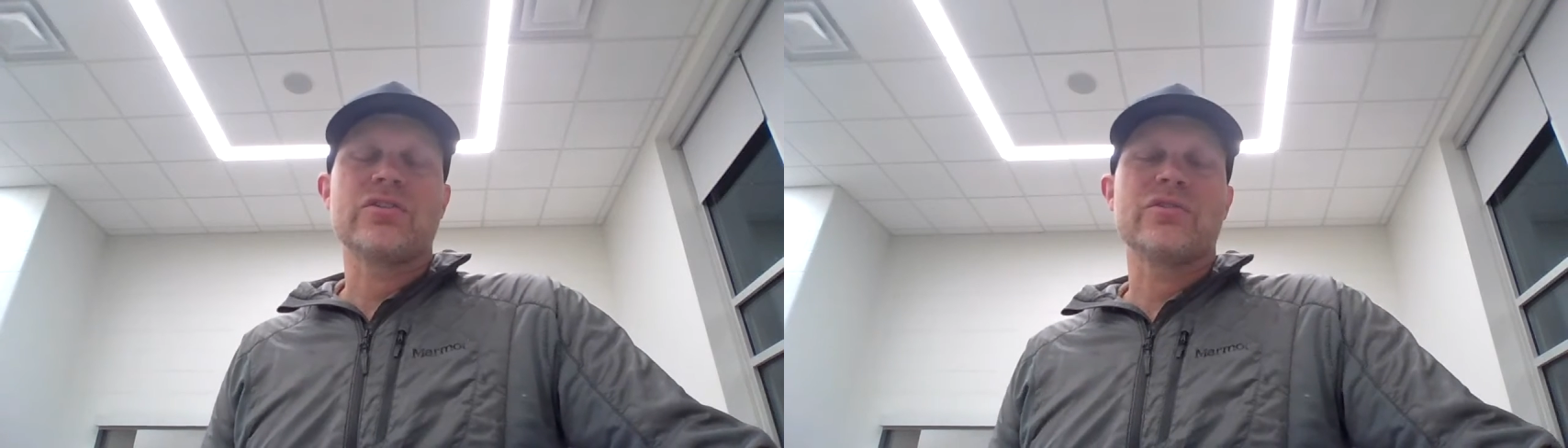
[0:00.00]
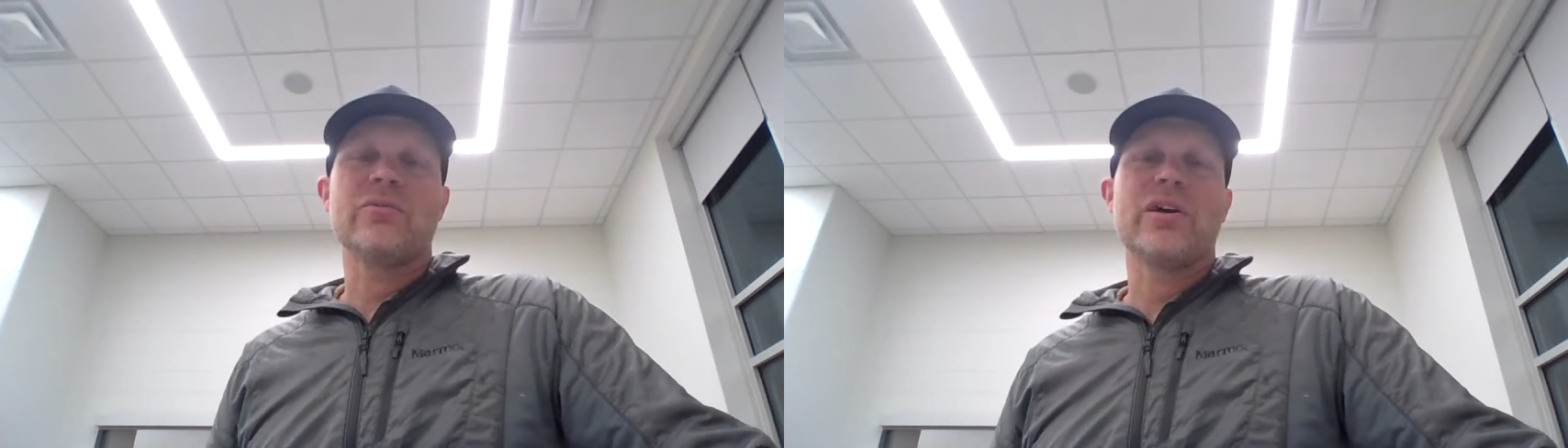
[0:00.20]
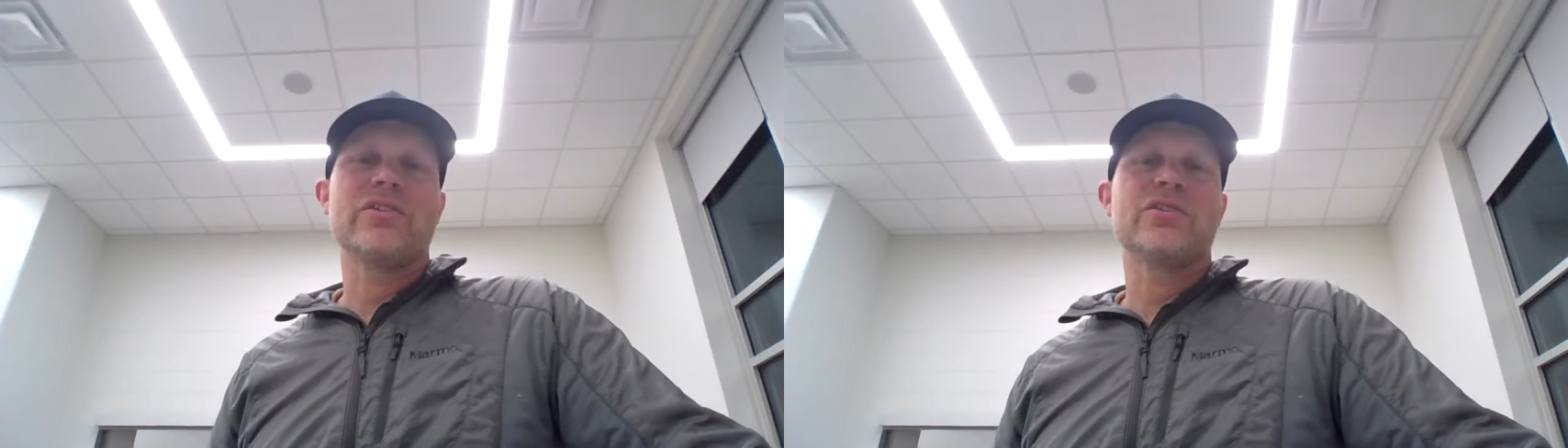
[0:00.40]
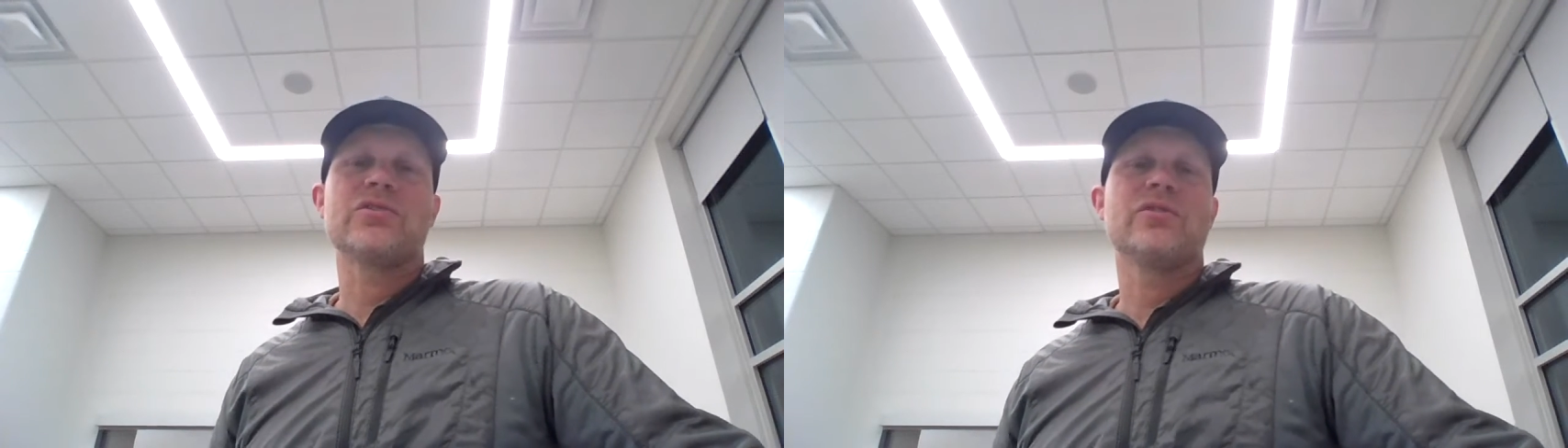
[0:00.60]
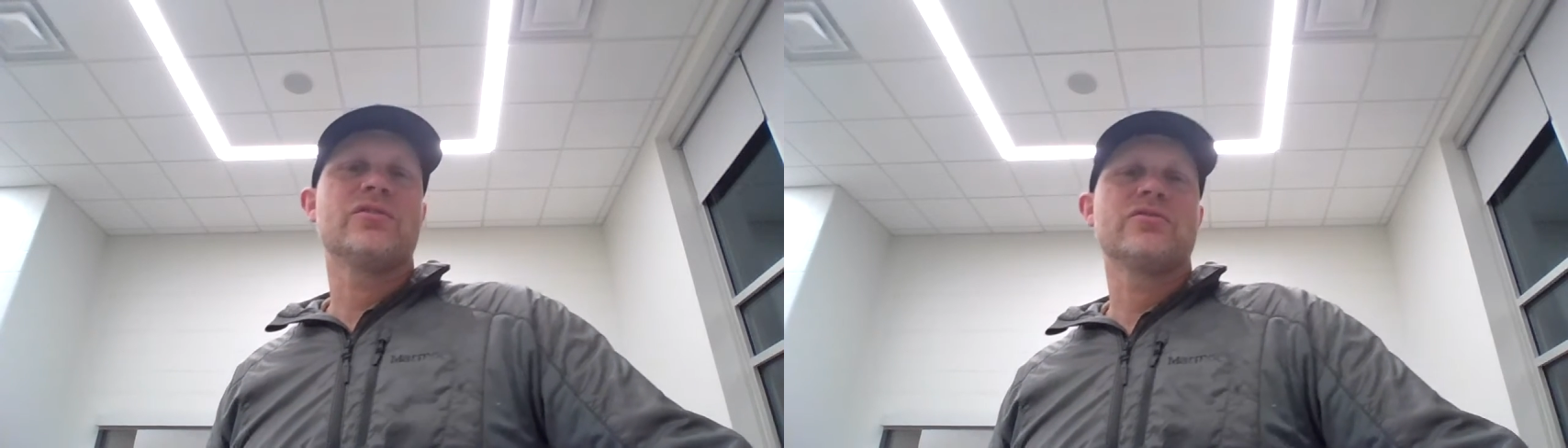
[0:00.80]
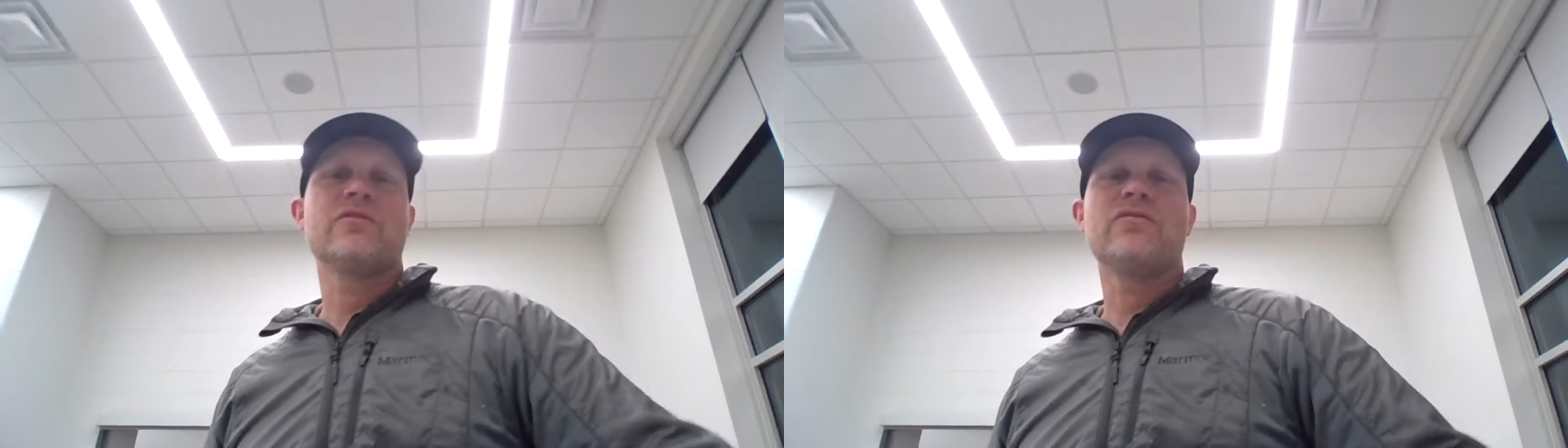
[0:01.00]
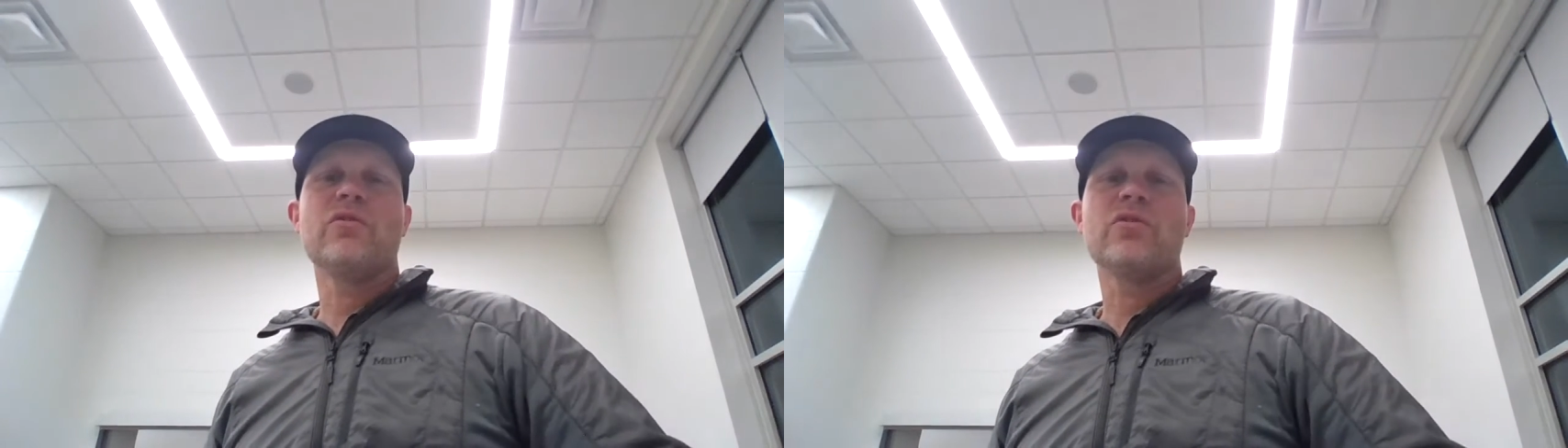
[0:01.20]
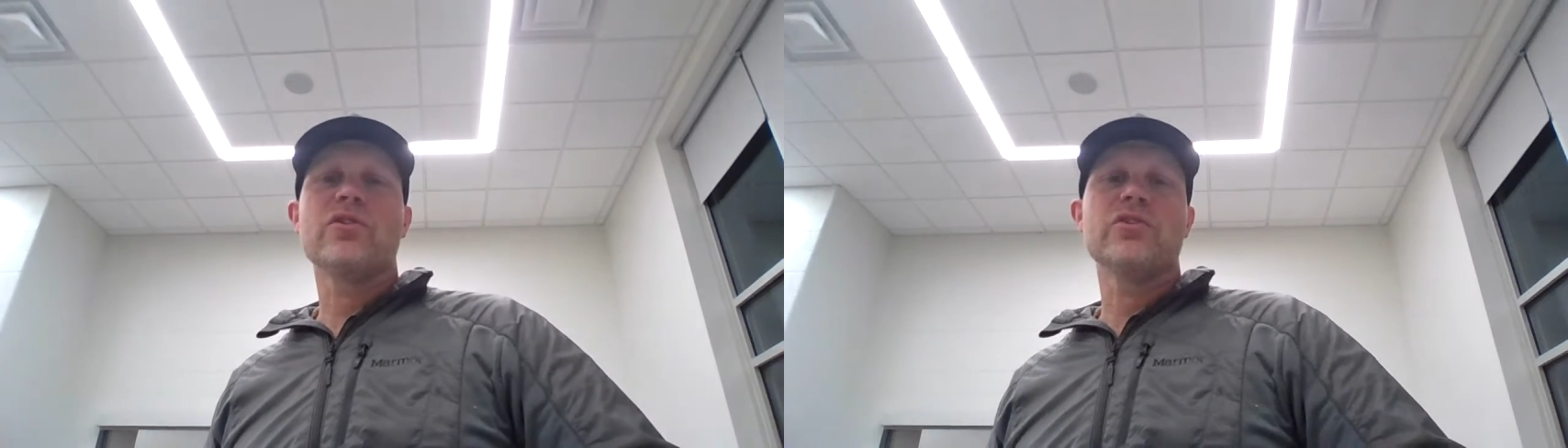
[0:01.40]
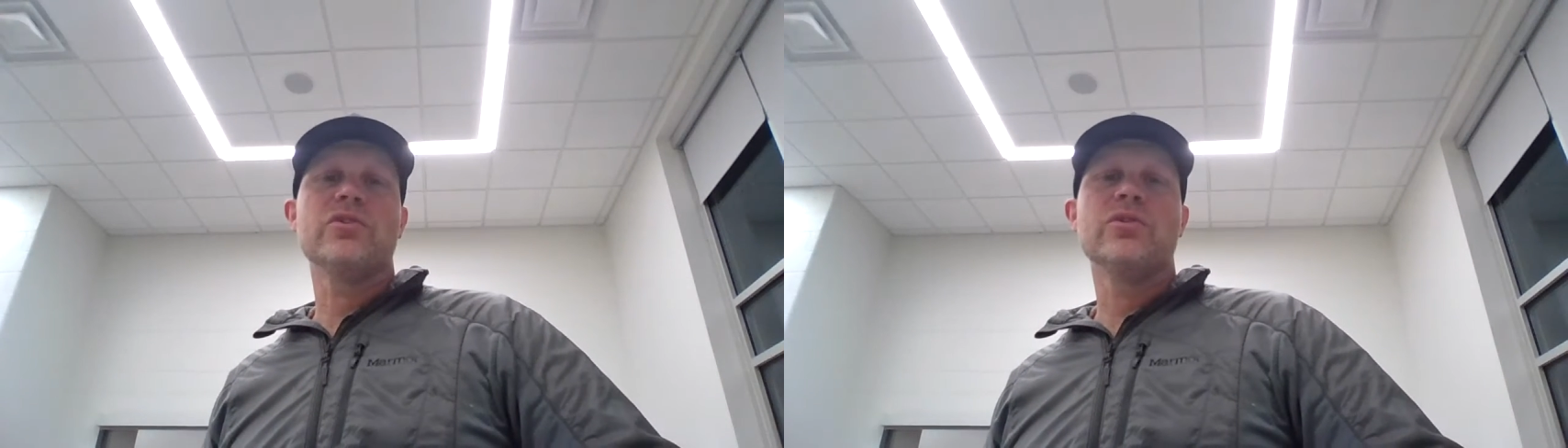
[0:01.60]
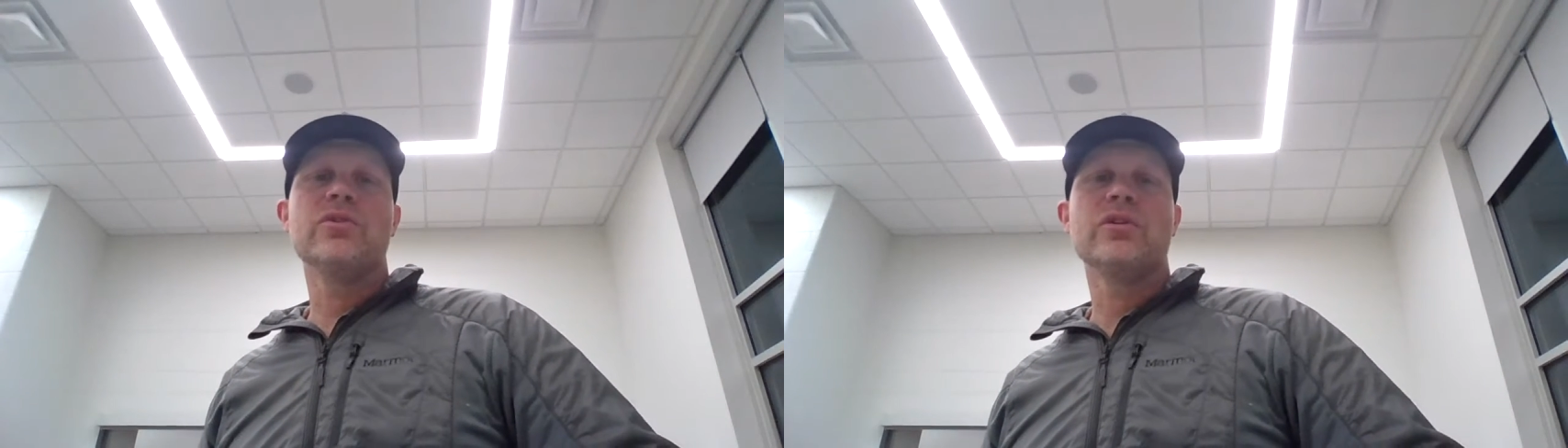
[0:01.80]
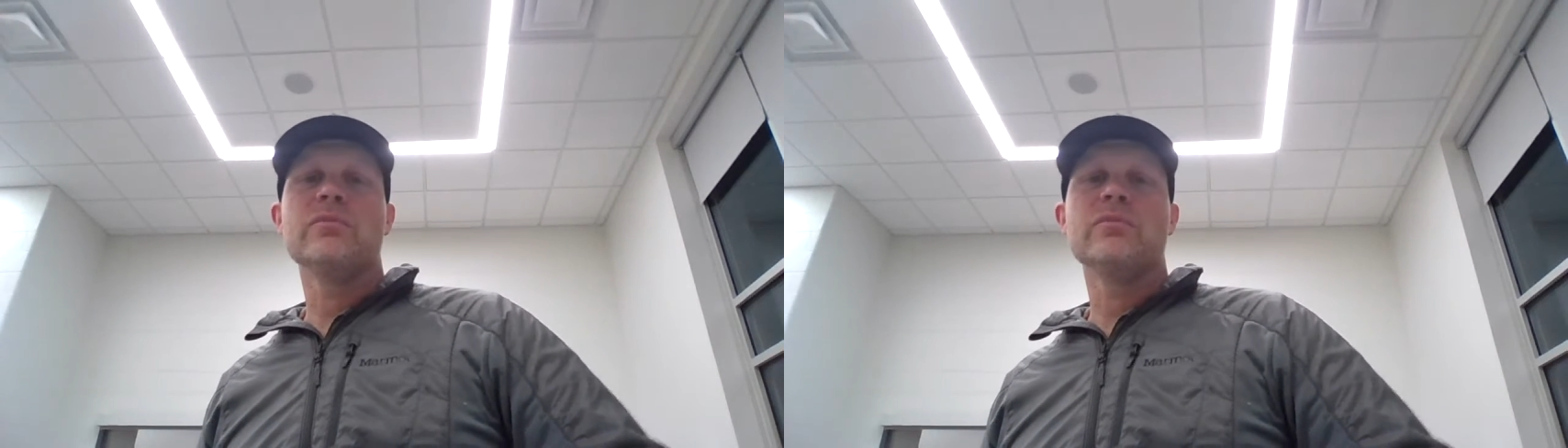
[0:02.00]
And so it wants to show you that there's a fore-dune,